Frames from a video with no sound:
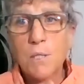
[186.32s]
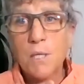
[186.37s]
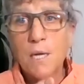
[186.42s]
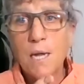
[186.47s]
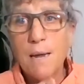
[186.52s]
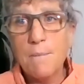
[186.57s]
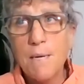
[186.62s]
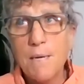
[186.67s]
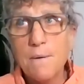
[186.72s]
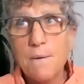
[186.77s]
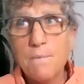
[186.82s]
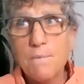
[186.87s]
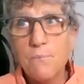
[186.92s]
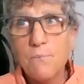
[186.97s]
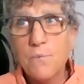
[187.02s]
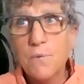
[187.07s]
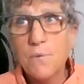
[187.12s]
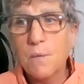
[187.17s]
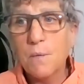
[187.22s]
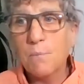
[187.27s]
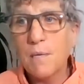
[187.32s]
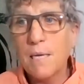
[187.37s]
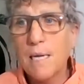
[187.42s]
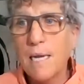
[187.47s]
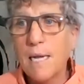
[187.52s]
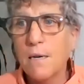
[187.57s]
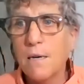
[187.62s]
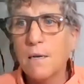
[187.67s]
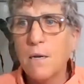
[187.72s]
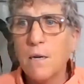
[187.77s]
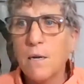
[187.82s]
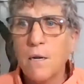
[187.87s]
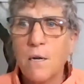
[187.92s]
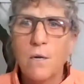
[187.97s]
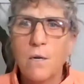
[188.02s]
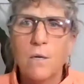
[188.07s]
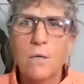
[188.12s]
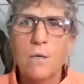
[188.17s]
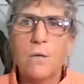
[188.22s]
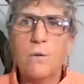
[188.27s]
coming, the plant
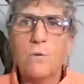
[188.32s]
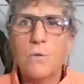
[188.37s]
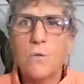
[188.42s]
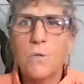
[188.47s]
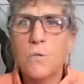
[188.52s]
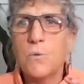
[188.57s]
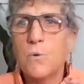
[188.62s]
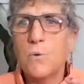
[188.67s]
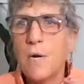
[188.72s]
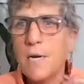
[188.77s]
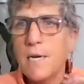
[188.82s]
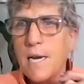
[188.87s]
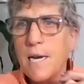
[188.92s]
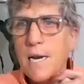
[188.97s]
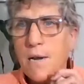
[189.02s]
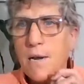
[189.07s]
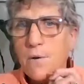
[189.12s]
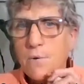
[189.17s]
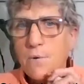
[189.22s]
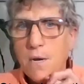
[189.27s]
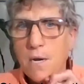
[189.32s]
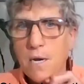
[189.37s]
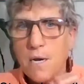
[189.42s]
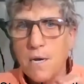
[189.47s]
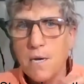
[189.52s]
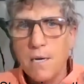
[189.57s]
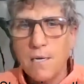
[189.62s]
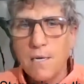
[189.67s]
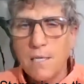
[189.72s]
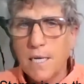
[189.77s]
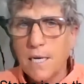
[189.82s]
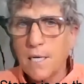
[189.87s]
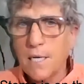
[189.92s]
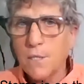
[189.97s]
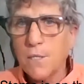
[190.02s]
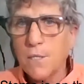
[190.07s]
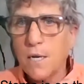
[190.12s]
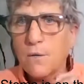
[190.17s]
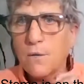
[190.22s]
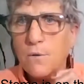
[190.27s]
closes right down and it
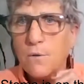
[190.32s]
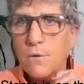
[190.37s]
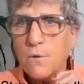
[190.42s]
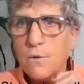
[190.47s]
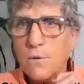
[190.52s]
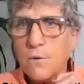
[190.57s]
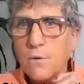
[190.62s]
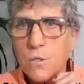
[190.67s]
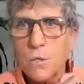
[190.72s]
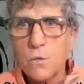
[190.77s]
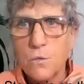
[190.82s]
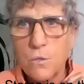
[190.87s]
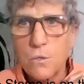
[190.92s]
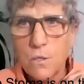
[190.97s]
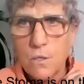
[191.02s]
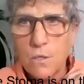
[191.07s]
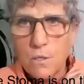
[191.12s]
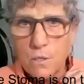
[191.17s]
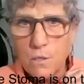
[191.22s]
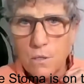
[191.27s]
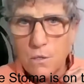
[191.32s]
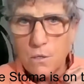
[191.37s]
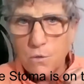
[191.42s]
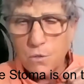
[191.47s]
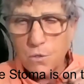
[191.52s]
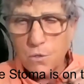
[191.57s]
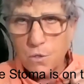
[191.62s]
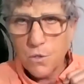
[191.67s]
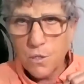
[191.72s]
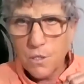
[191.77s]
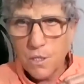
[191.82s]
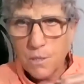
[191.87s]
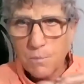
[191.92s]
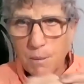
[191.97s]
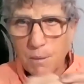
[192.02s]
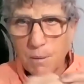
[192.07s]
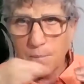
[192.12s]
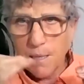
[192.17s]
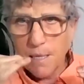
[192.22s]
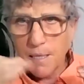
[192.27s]
takes all those sugars and nutrients
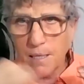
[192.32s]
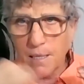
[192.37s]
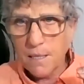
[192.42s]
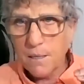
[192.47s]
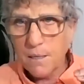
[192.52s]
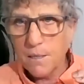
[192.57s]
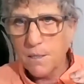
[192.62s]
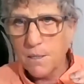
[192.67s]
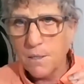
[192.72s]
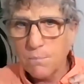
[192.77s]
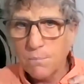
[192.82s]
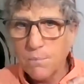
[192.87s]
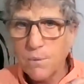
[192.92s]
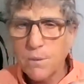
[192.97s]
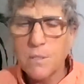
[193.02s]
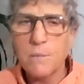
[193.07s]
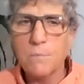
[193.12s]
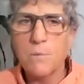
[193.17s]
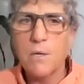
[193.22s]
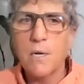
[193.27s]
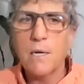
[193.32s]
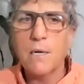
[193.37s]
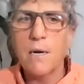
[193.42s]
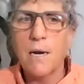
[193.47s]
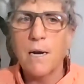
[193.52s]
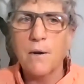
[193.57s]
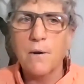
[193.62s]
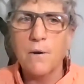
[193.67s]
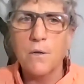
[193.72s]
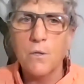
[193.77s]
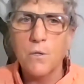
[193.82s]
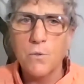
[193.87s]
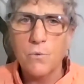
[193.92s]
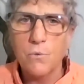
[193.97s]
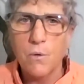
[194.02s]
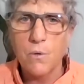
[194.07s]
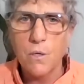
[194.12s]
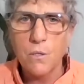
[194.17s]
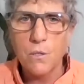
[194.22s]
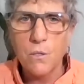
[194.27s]
it's been making and puts them right down in
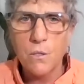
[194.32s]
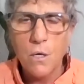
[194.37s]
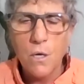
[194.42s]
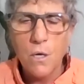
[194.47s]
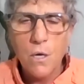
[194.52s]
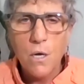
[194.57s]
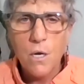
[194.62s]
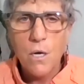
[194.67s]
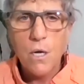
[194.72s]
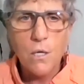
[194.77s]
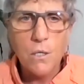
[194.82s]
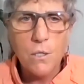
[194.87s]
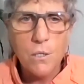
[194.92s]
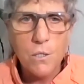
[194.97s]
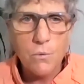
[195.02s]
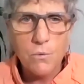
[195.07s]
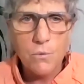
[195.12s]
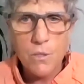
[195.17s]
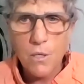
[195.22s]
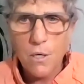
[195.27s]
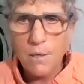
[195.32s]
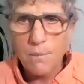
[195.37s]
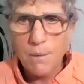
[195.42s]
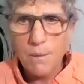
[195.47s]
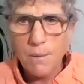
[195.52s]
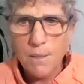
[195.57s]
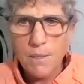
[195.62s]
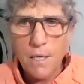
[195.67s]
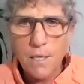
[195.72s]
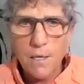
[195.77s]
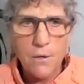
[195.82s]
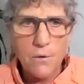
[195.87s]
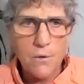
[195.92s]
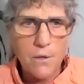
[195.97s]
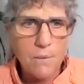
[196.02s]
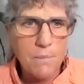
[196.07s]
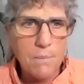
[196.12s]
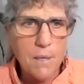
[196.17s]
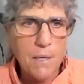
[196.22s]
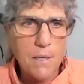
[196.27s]
its roots. And so we'll talk about that here
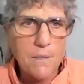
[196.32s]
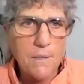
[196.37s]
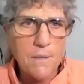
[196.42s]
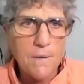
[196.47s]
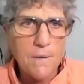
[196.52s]
in a minute.